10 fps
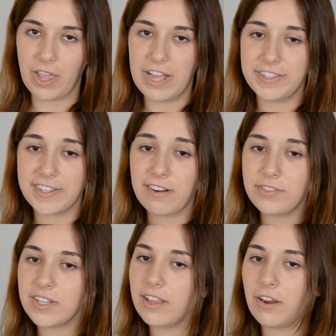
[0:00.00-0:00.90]
Instead of
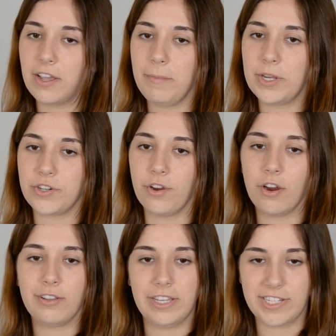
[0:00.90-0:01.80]
declaring a major
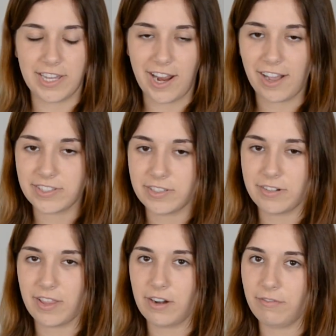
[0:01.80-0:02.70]
early to get access
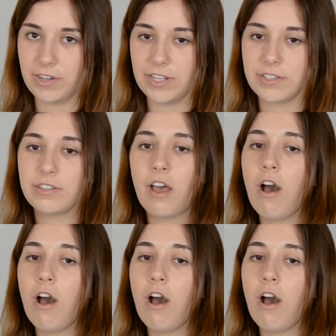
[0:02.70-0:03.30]
to that advice,